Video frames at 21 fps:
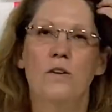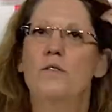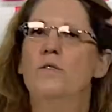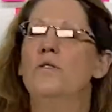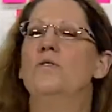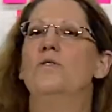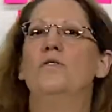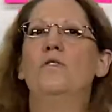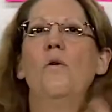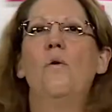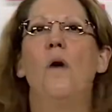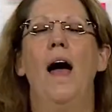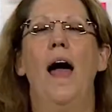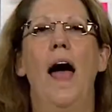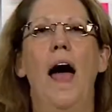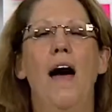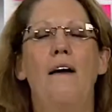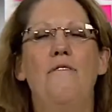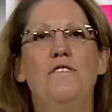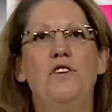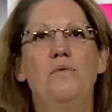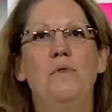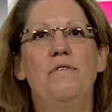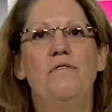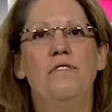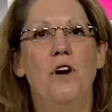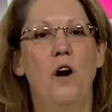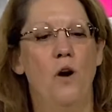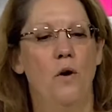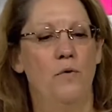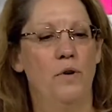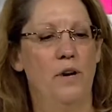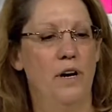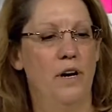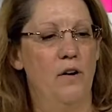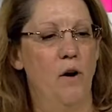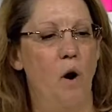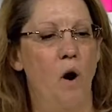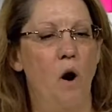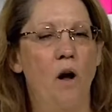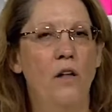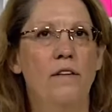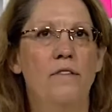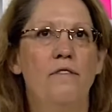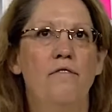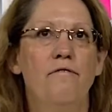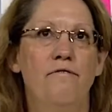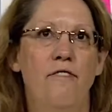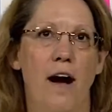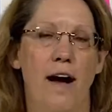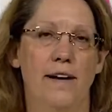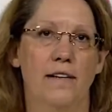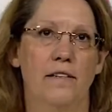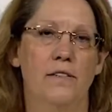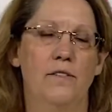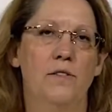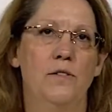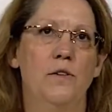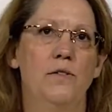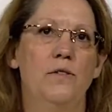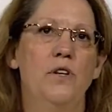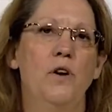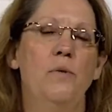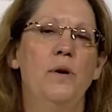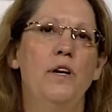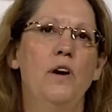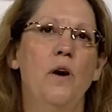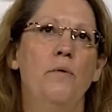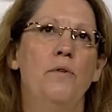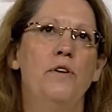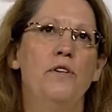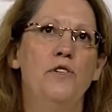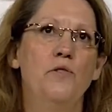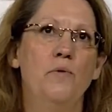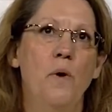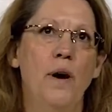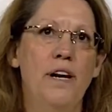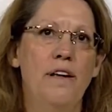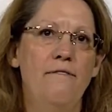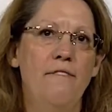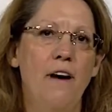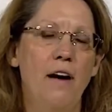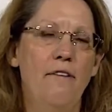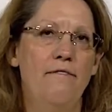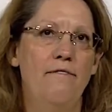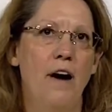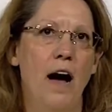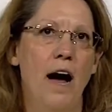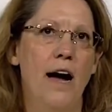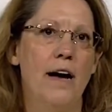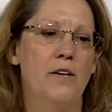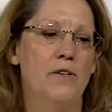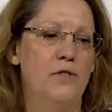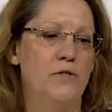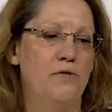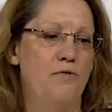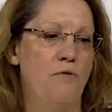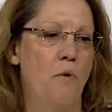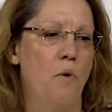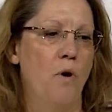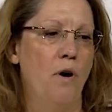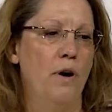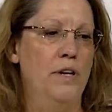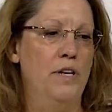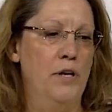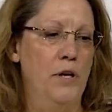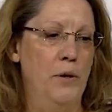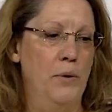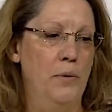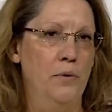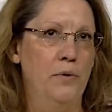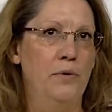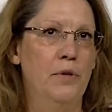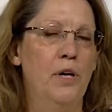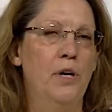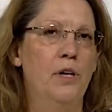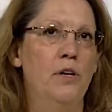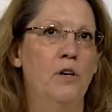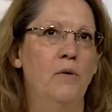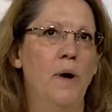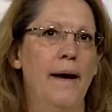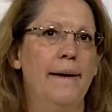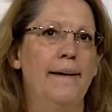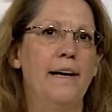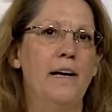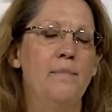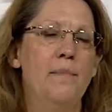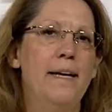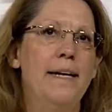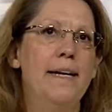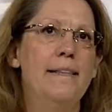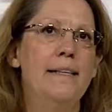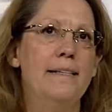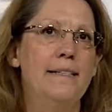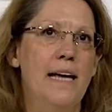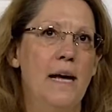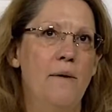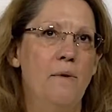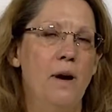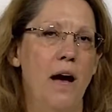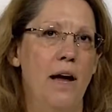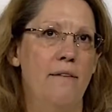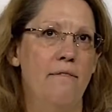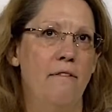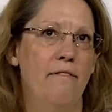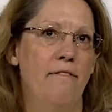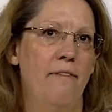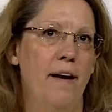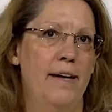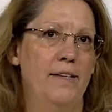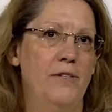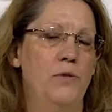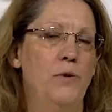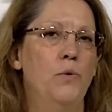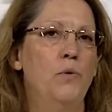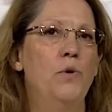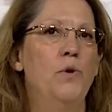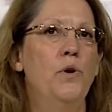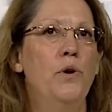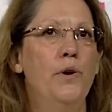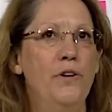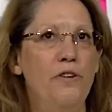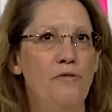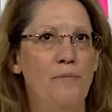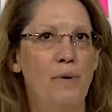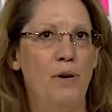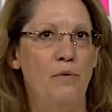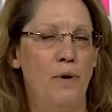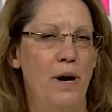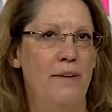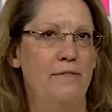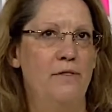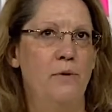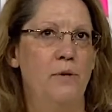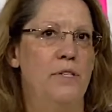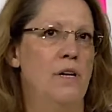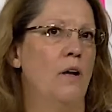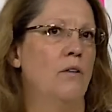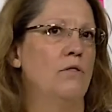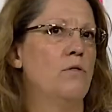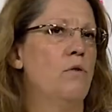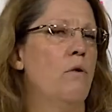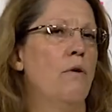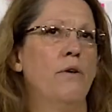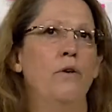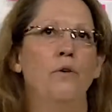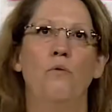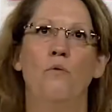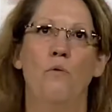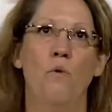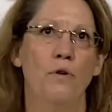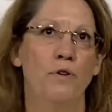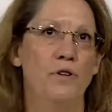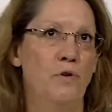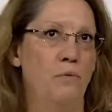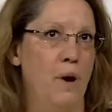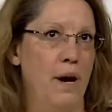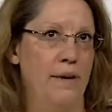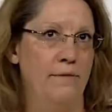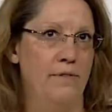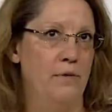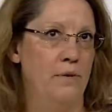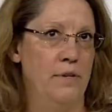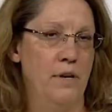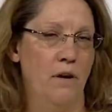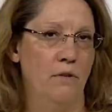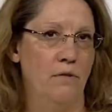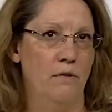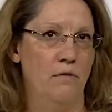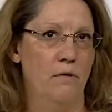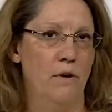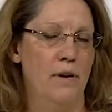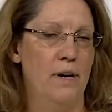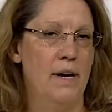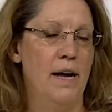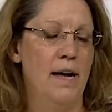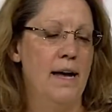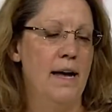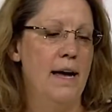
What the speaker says: So after we've coded all of the files, so we coded 25 files for youth who had committed the same kind of offense, who could have been waived to adult court, who weren't waived to adult court.